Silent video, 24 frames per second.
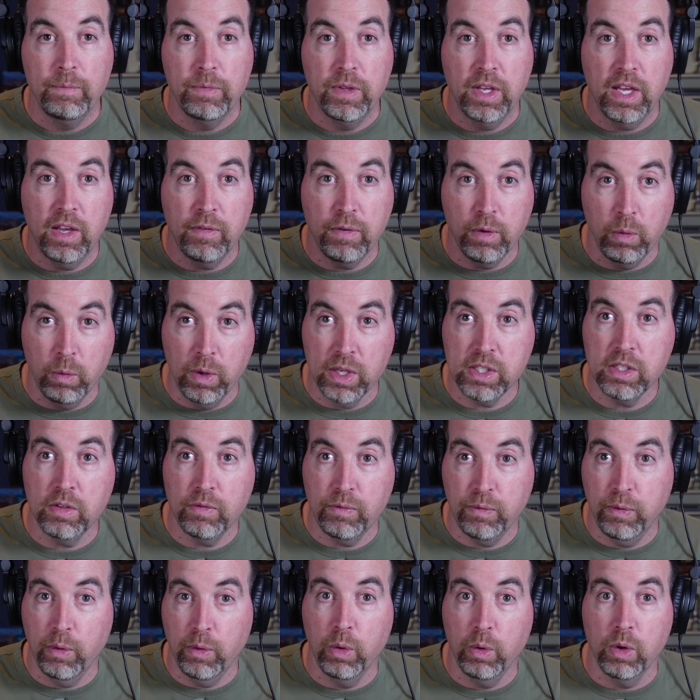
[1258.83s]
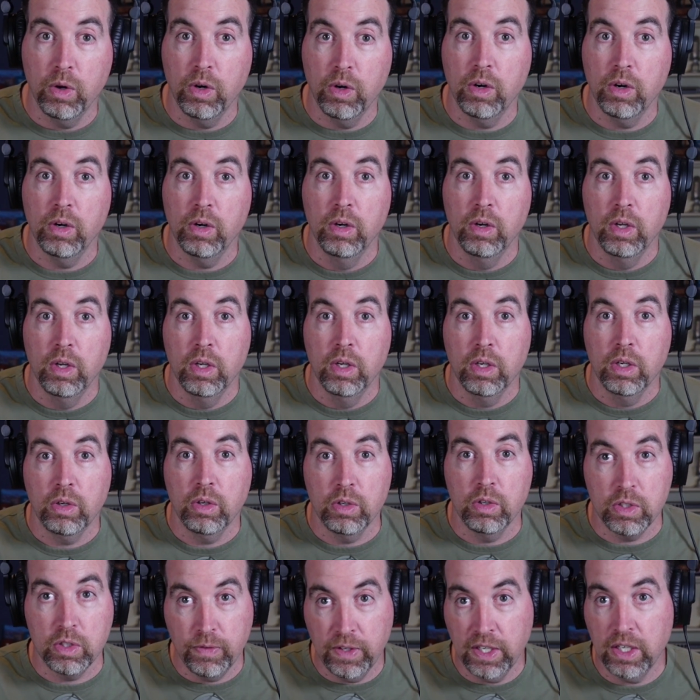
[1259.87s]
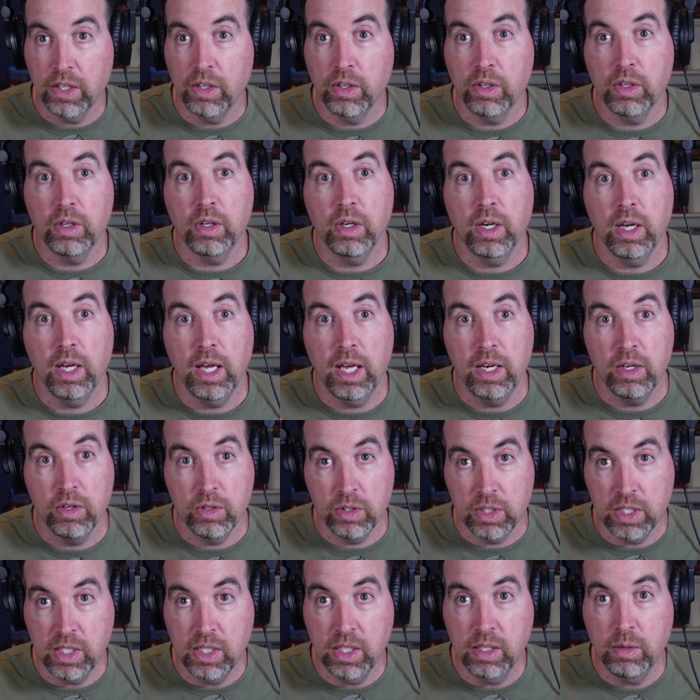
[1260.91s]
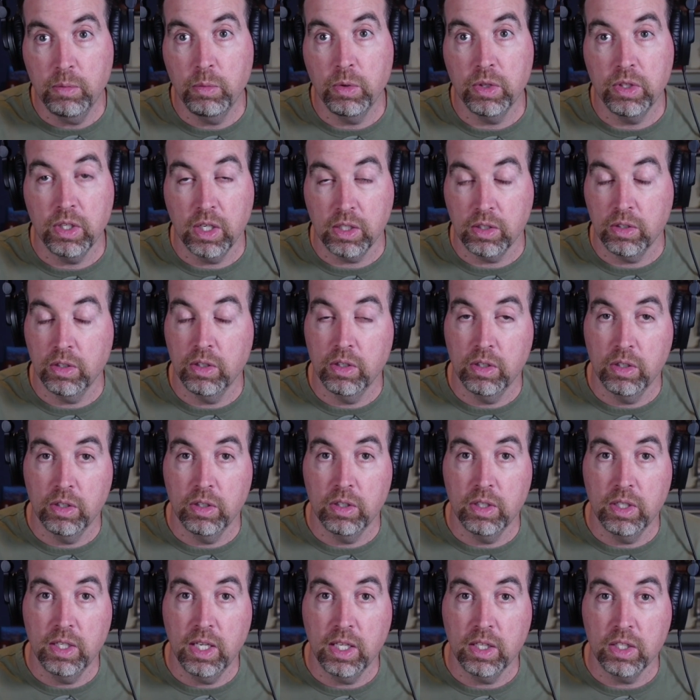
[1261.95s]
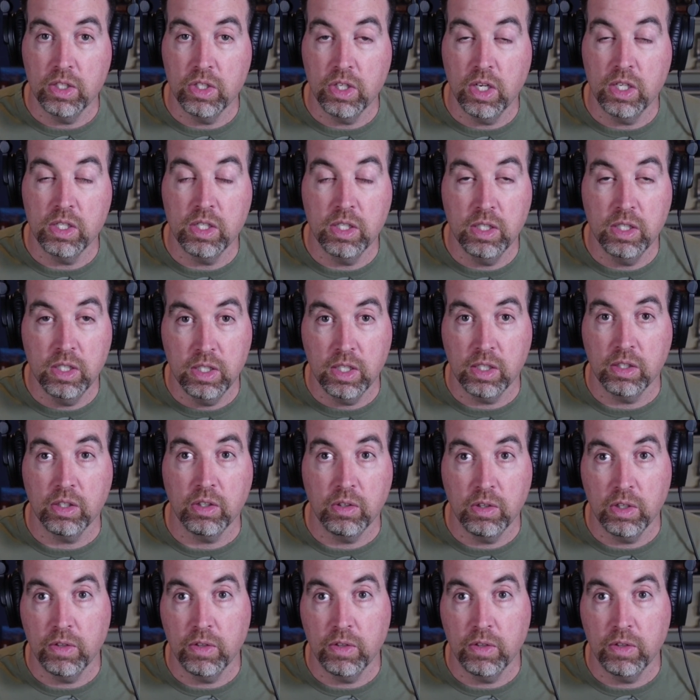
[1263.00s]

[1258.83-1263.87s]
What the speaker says: if it wasn't for Chris Figgener and her team with Dr. Nathan Johnson and Dr. Chris